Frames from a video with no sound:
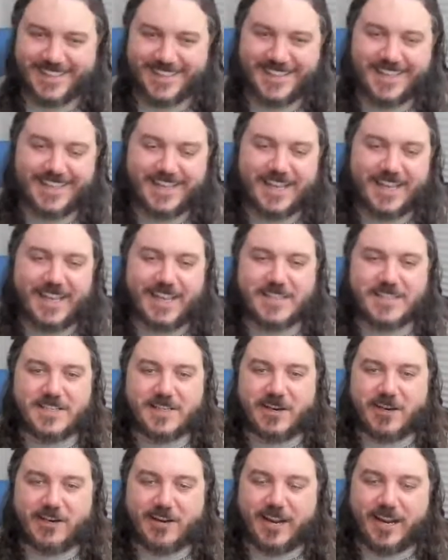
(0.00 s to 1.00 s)
That's
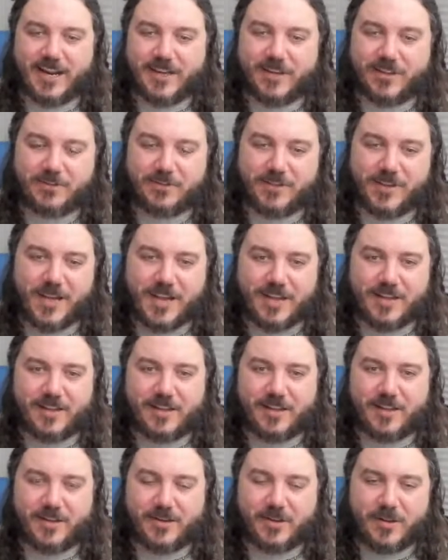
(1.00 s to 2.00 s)
all right. You've got
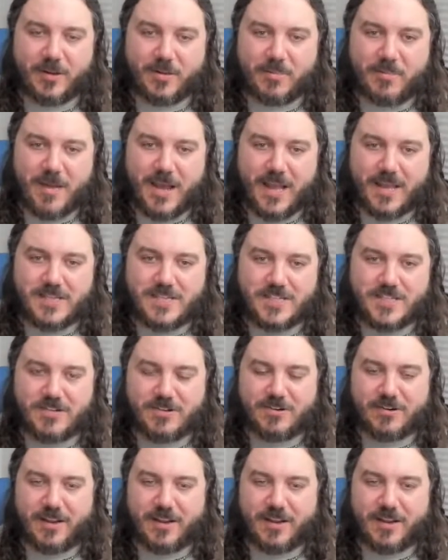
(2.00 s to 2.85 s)
a monster